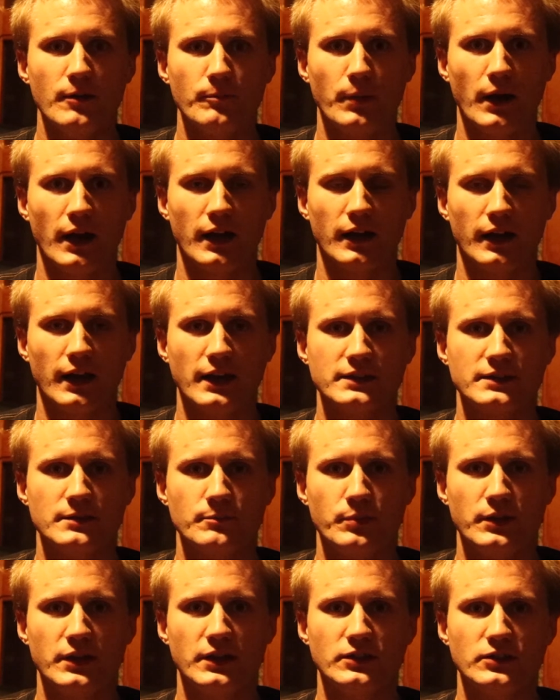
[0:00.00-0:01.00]
But I guess the
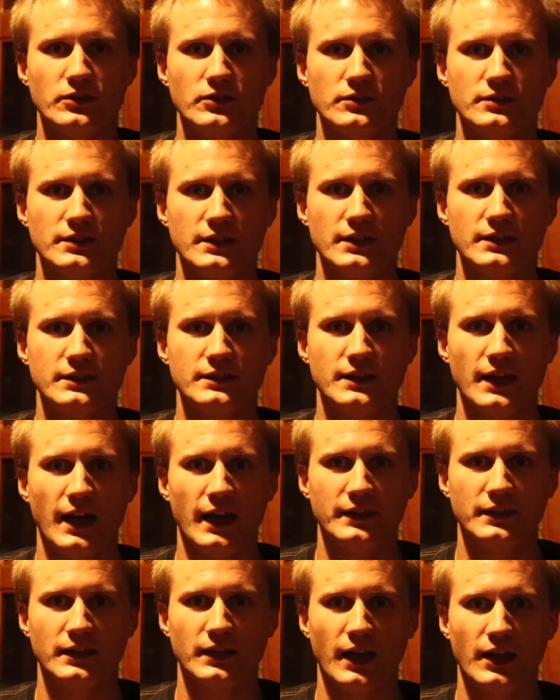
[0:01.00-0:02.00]
big news is
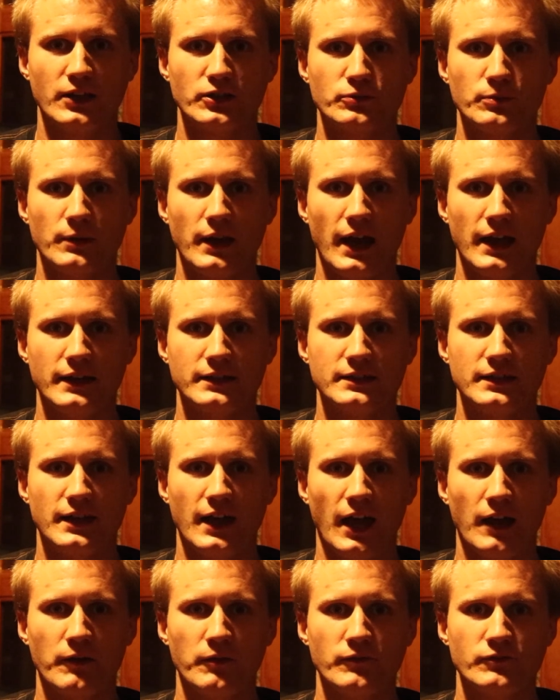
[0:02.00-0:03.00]
that the lunch we had
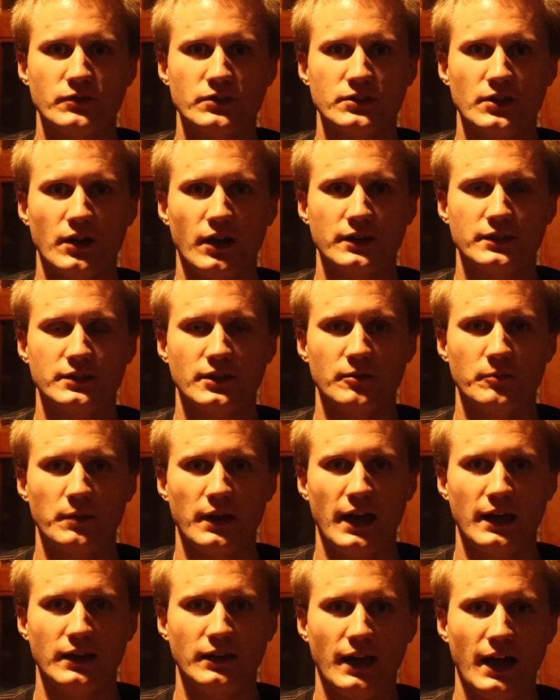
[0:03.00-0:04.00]
today, we've decided is going to
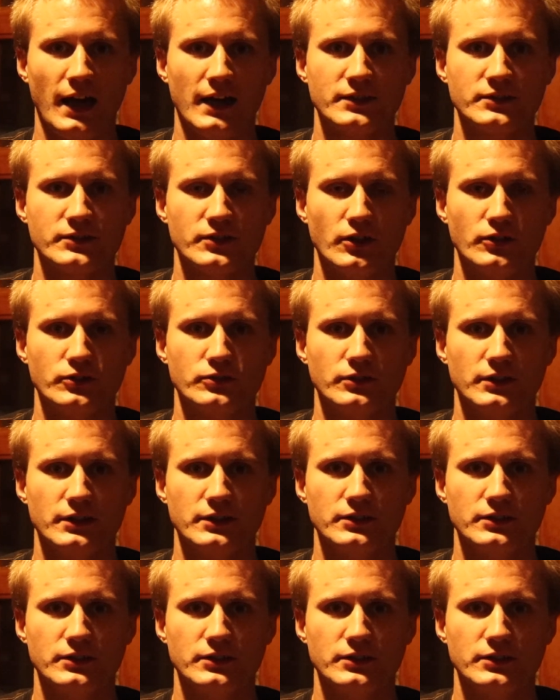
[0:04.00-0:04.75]
be our last social